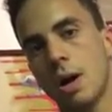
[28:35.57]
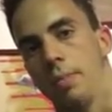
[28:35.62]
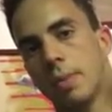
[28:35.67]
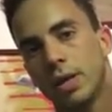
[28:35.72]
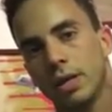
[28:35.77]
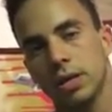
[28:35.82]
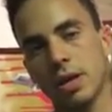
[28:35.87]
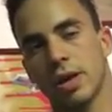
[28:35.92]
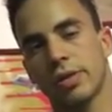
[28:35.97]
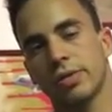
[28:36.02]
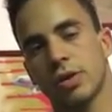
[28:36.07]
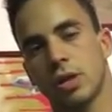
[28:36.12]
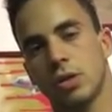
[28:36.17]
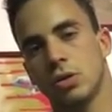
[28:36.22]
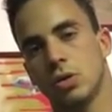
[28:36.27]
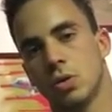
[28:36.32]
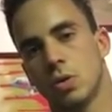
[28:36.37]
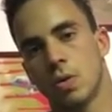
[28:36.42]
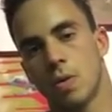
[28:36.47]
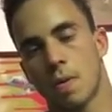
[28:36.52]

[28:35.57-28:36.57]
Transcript: and yes, I do.